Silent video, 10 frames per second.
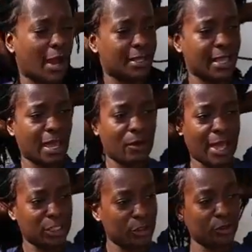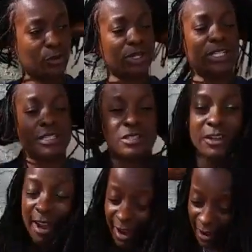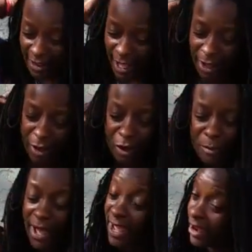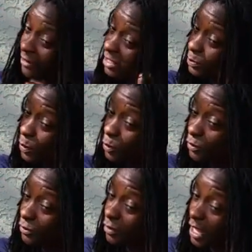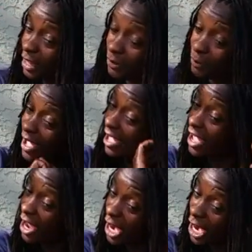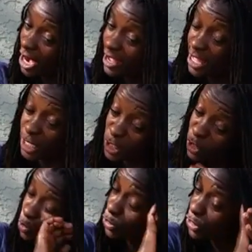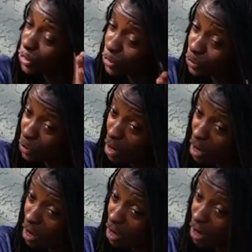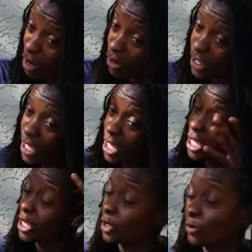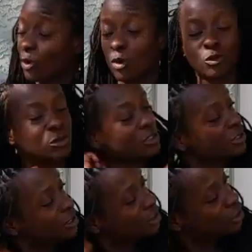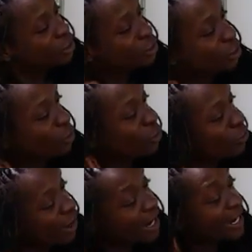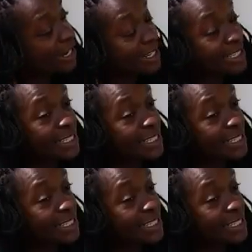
right now as you're doing this to your hair, like, oh, my hair is beautiful, I love my hair, it's so strong, it grows so great,